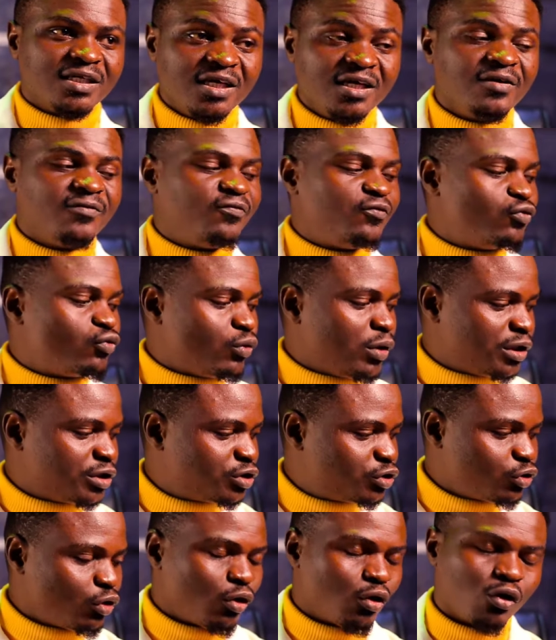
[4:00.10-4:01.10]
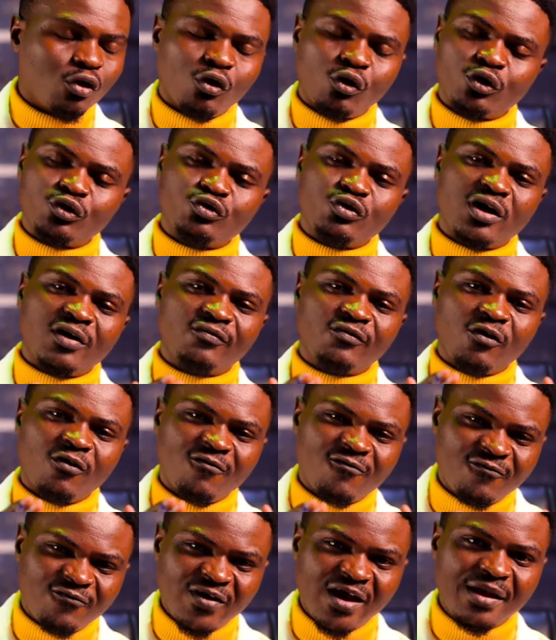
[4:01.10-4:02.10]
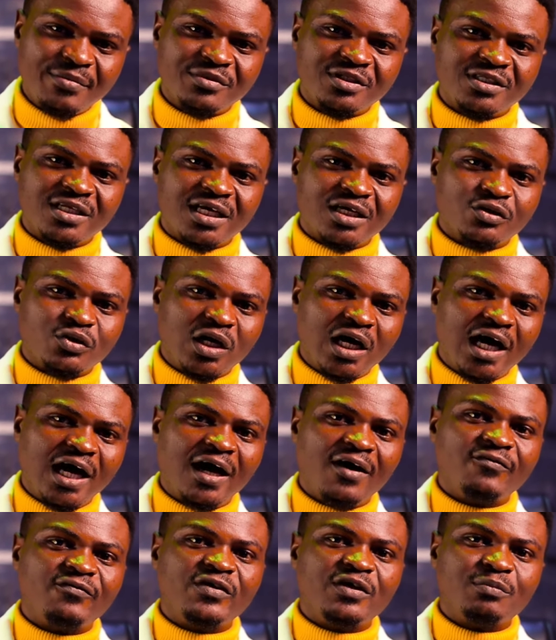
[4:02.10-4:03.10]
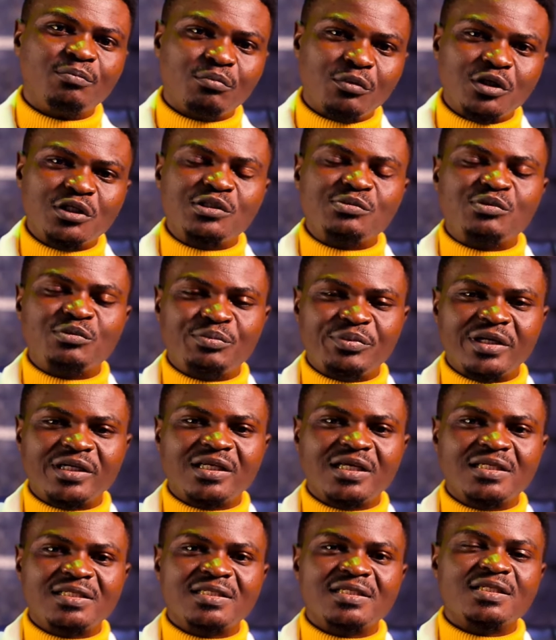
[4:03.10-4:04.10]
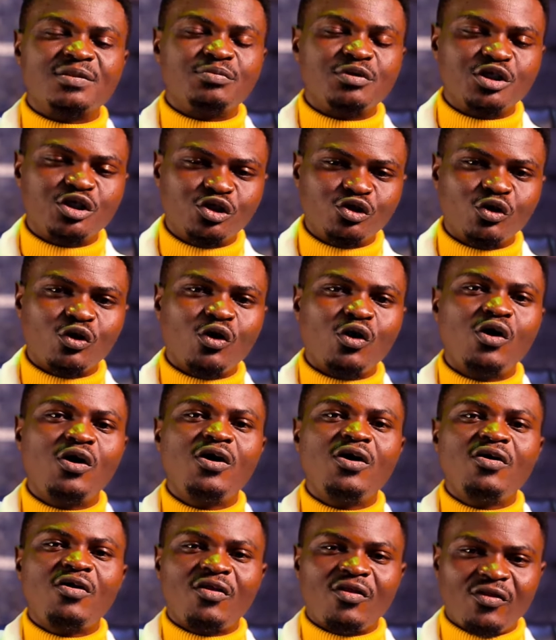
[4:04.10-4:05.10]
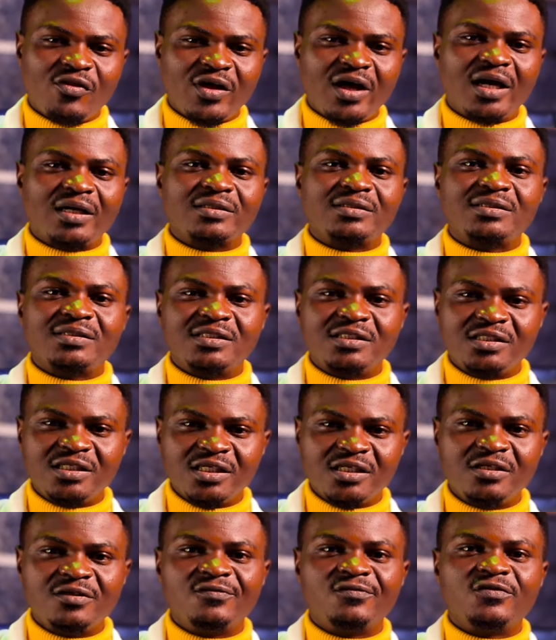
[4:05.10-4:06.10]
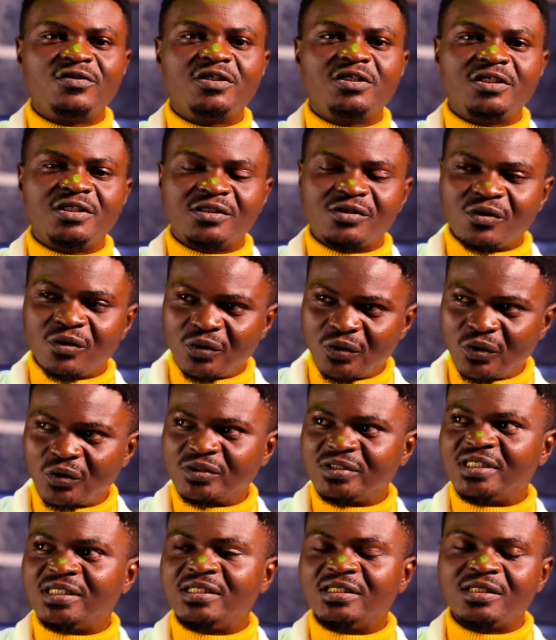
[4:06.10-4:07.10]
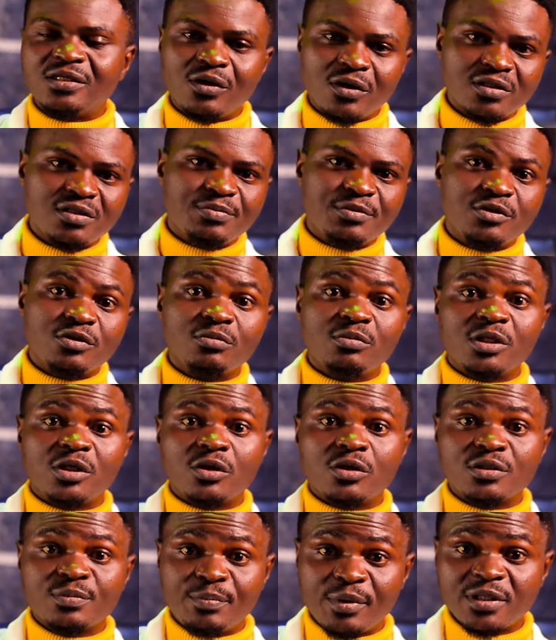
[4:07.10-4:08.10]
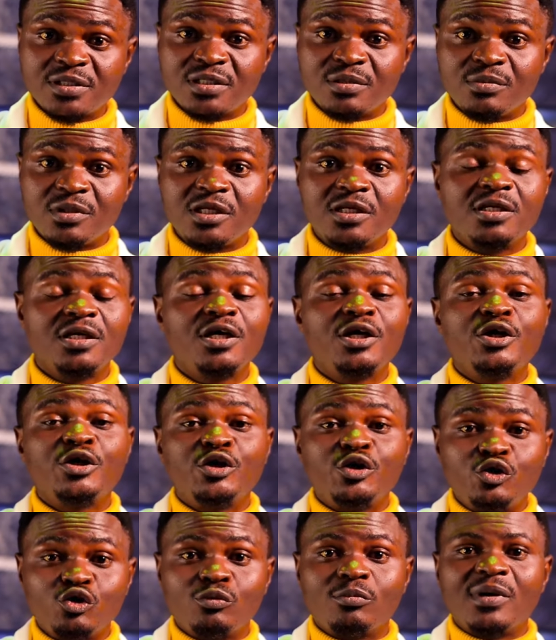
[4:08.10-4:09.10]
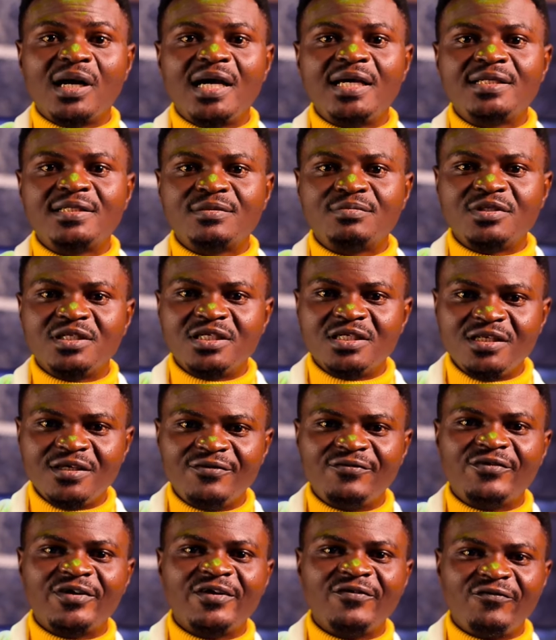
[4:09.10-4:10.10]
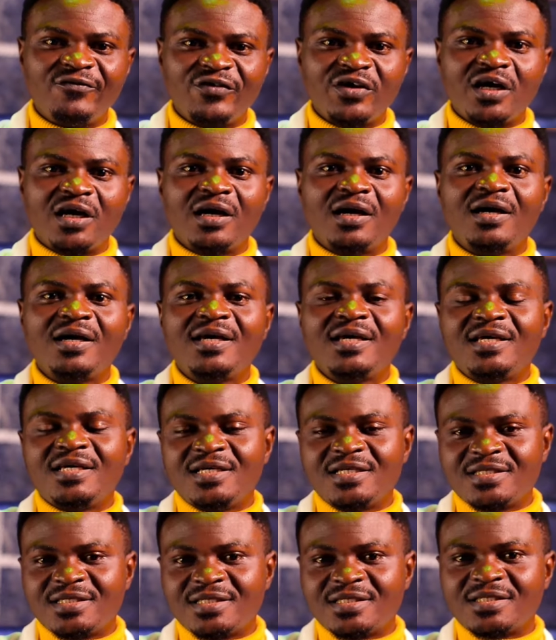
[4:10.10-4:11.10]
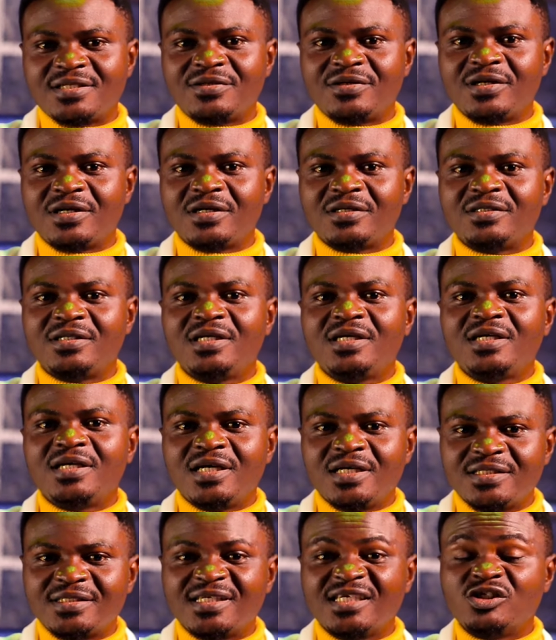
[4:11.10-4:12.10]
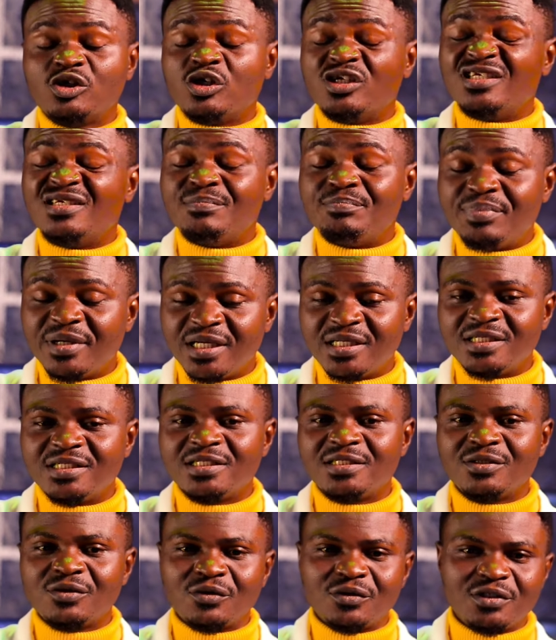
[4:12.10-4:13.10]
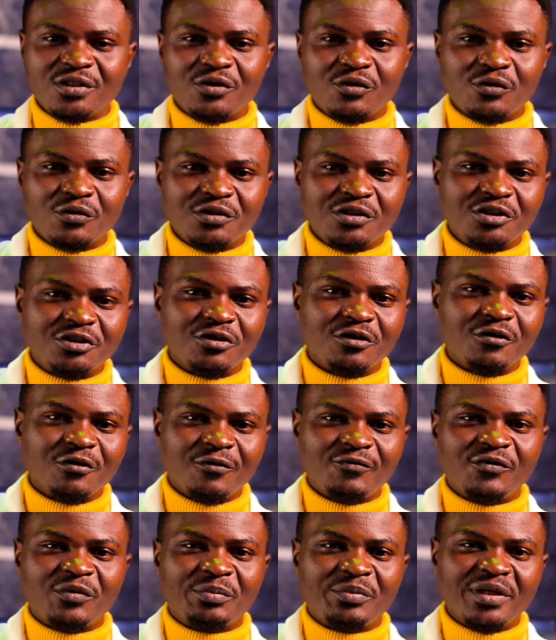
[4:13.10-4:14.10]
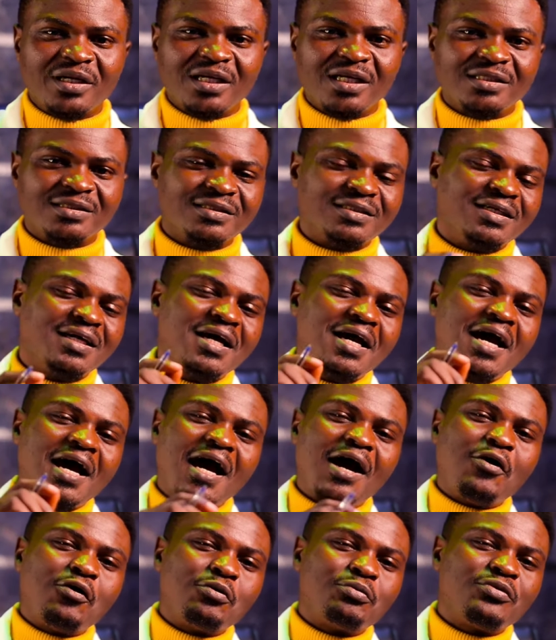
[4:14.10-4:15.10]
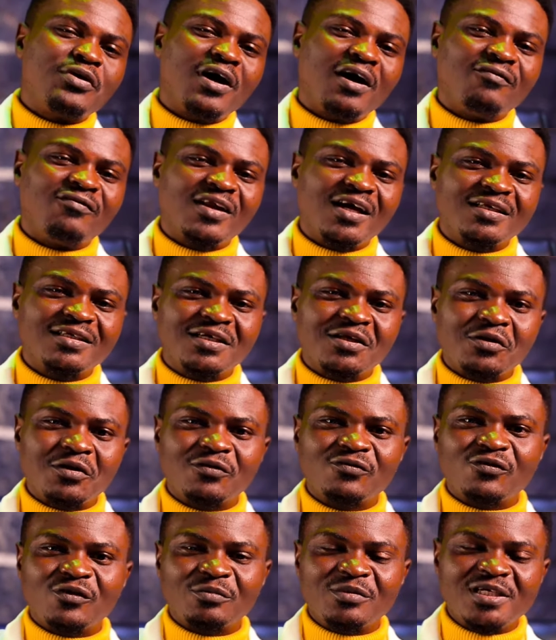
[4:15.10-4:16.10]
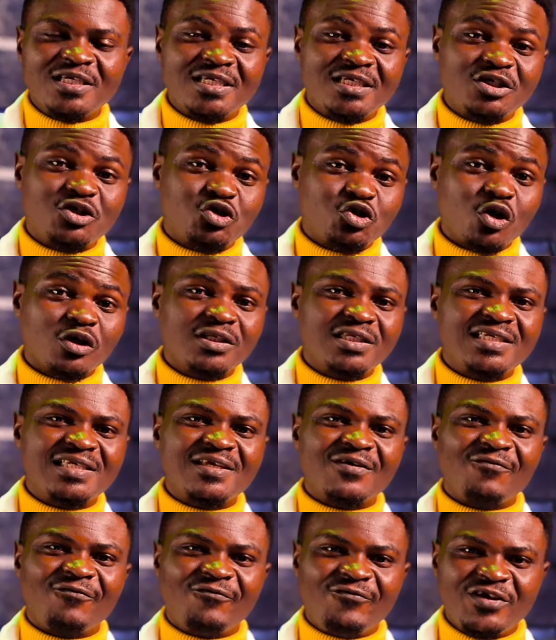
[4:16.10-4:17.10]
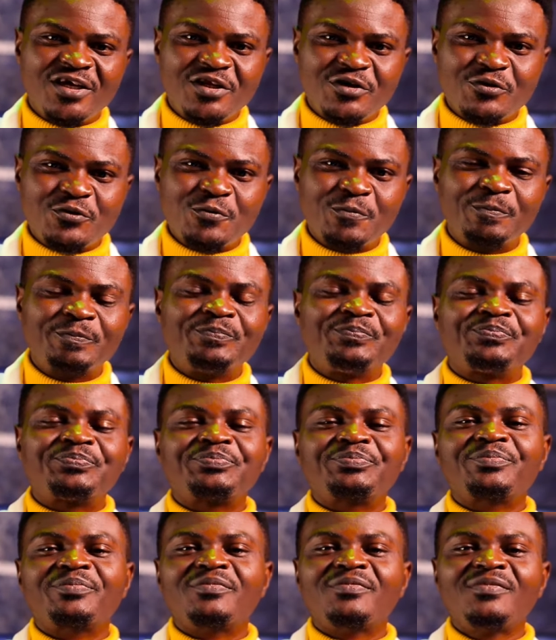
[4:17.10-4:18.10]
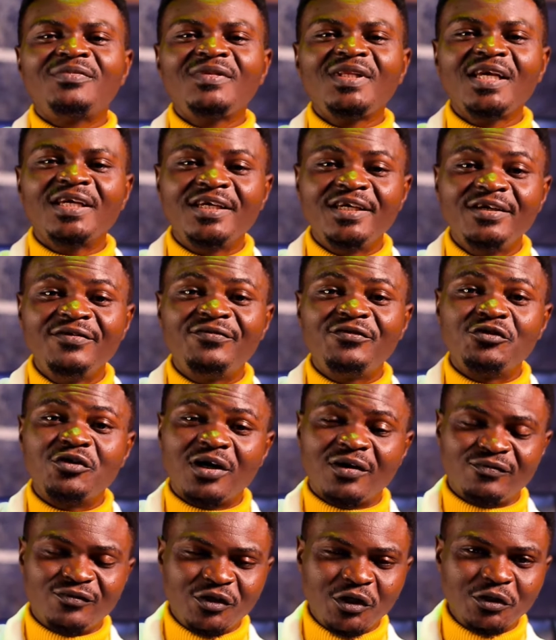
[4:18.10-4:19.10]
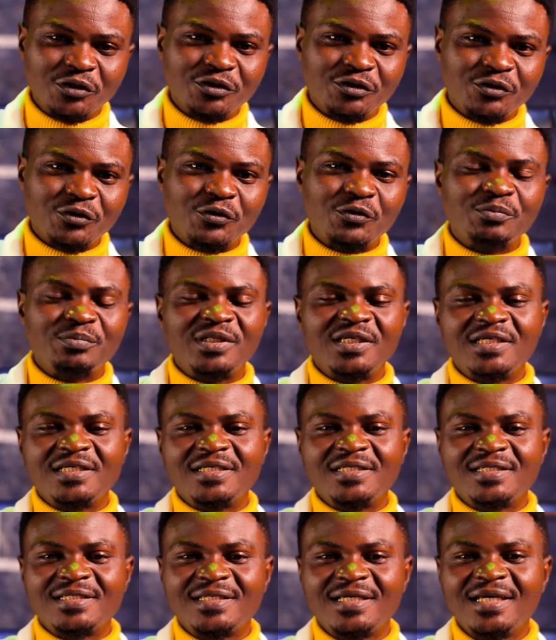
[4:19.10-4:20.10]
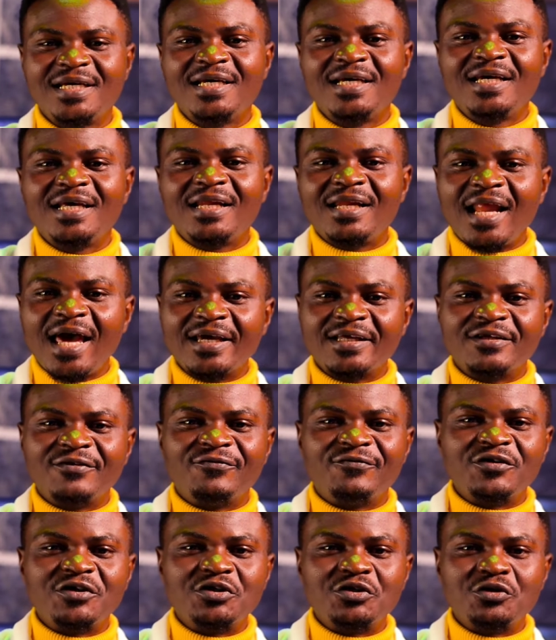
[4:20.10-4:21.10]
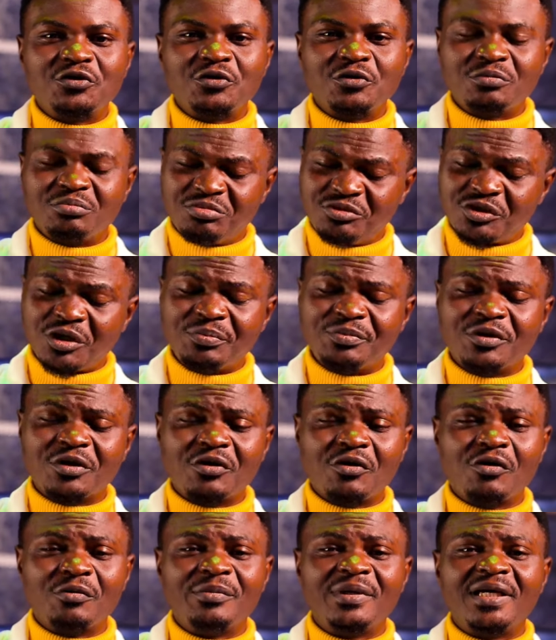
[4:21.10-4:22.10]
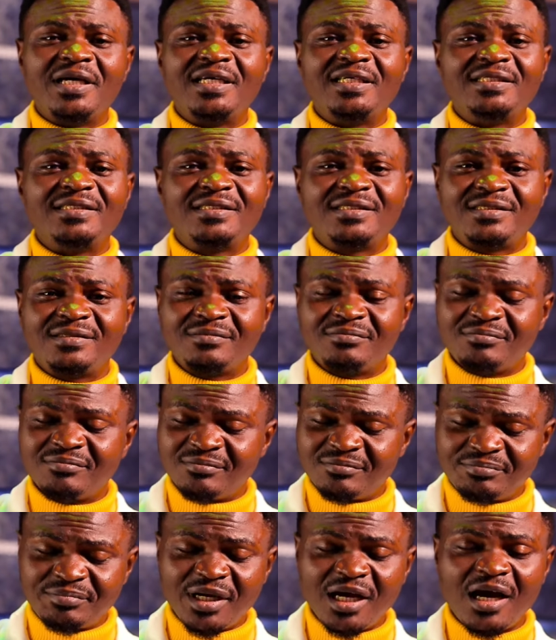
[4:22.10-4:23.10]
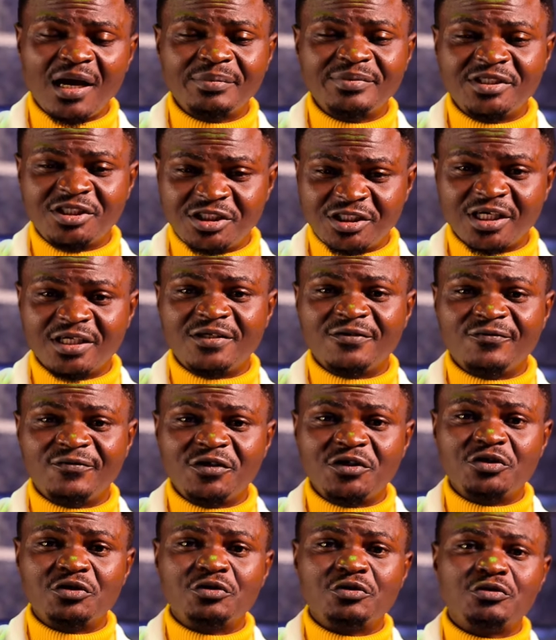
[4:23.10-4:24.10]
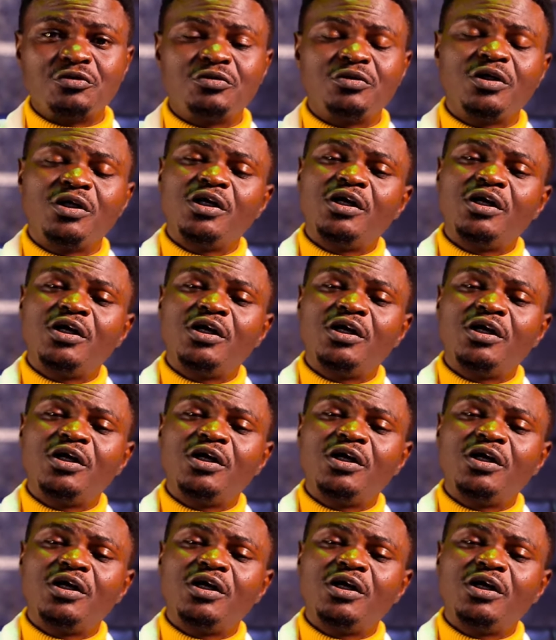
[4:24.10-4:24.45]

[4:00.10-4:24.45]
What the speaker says: if you are sure or you have confirmed that you are having multiple pregnancies, be sure that the delivery is conducted in the hospital, because possibly you might be delivering via a cesarean session depending on the condition of your pregnancy. I hope you have learned a lot from this short video. If you have done so, please like the video, drop your comments, perhaps share the video,